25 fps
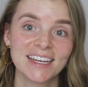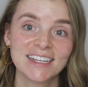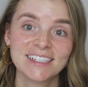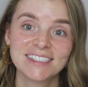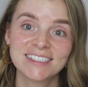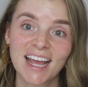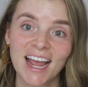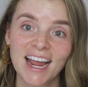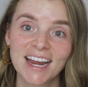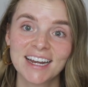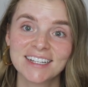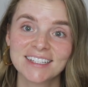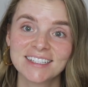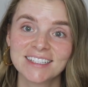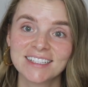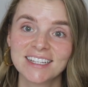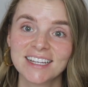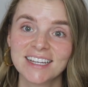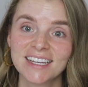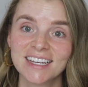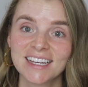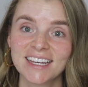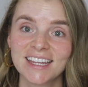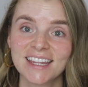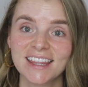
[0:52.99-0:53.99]

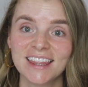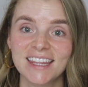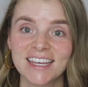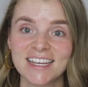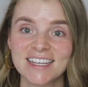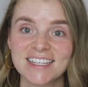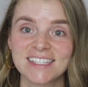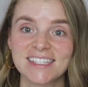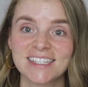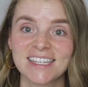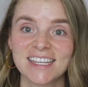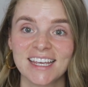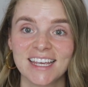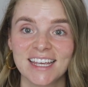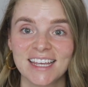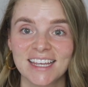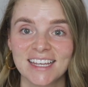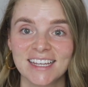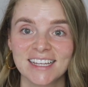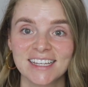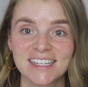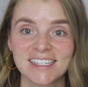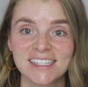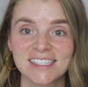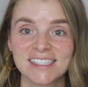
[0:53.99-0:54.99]
title, this
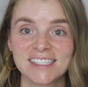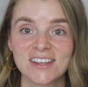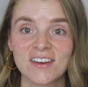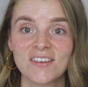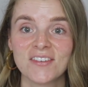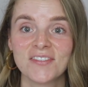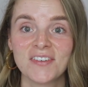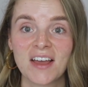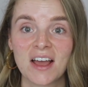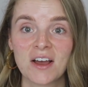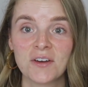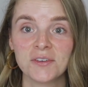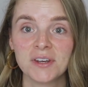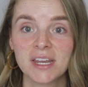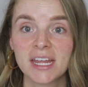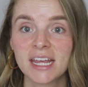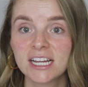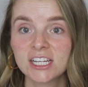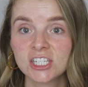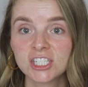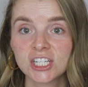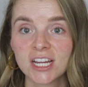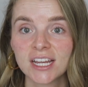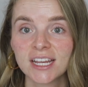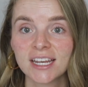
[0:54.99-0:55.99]
is
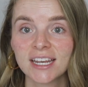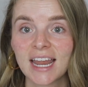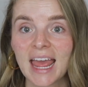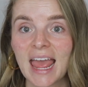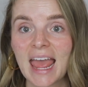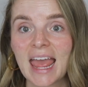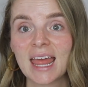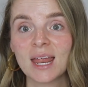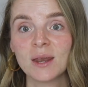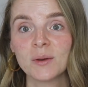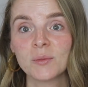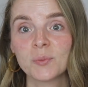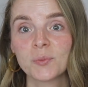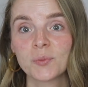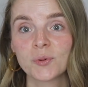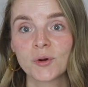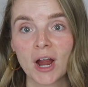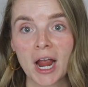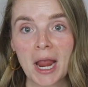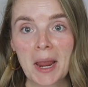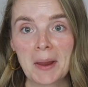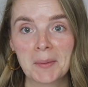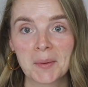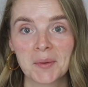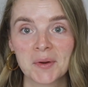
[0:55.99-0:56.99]
foundation and
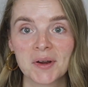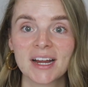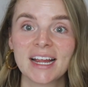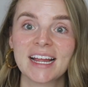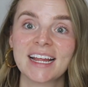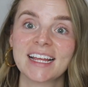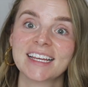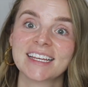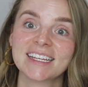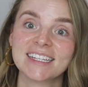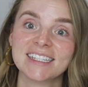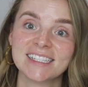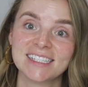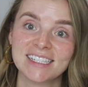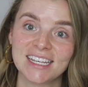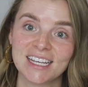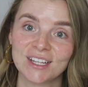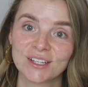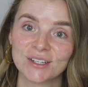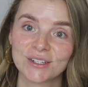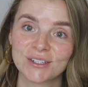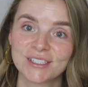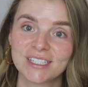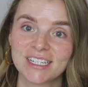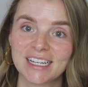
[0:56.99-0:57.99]
primer and
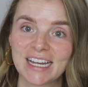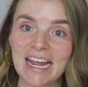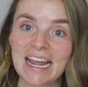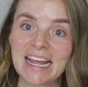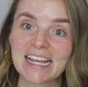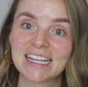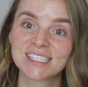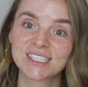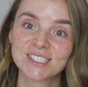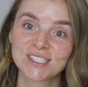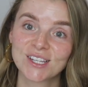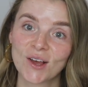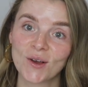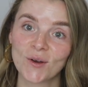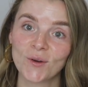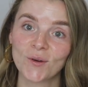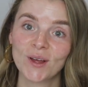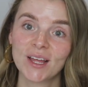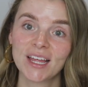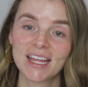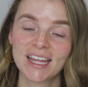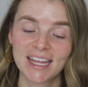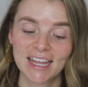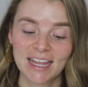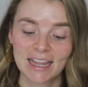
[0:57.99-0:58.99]
concealer today. So
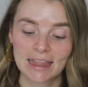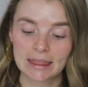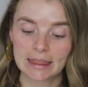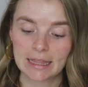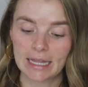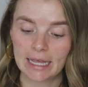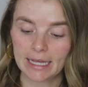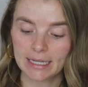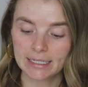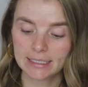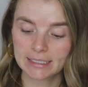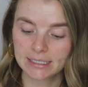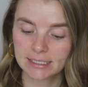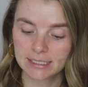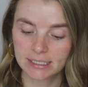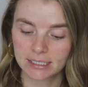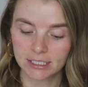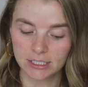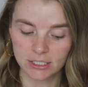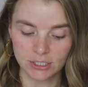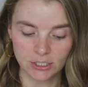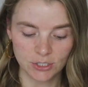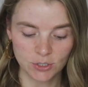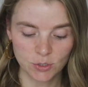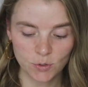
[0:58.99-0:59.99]
let's
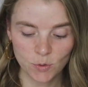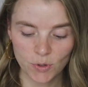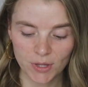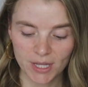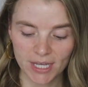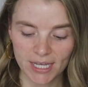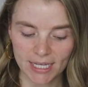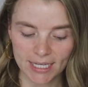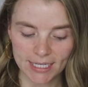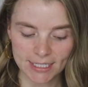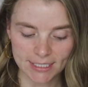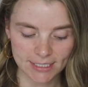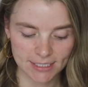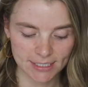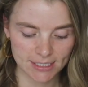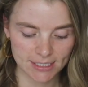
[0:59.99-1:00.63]
do this.